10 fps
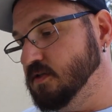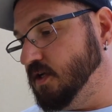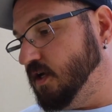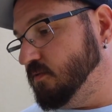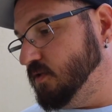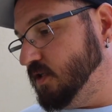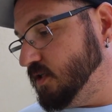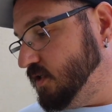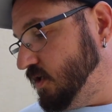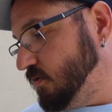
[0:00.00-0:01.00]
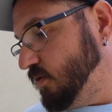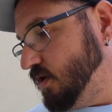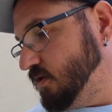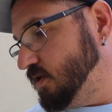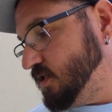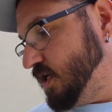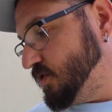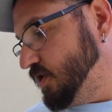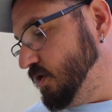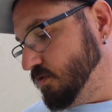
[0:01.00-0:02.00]
Yeah, well luckily our water doesn't
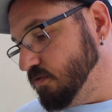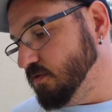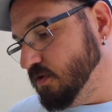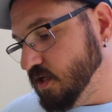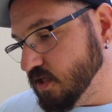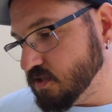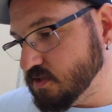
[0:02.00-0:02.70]
actually go through this.